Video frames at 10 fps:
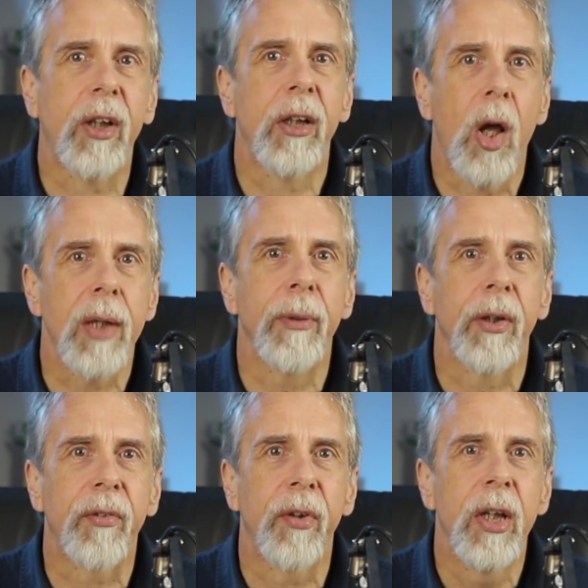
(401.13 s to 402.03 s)

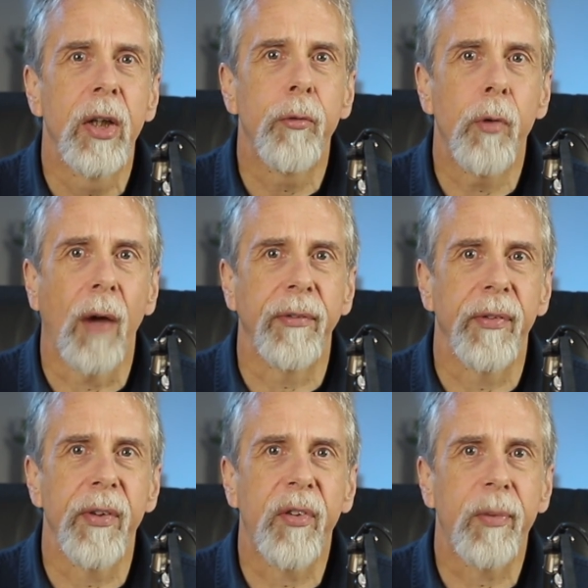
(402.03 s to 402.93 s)
climate rather
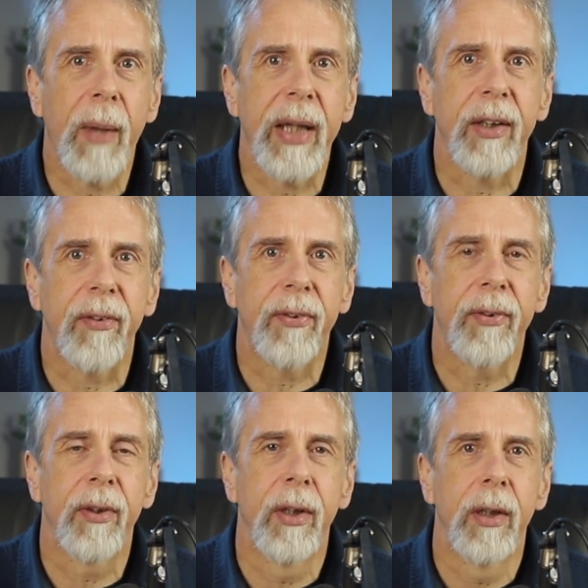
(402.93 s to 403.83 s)
than space,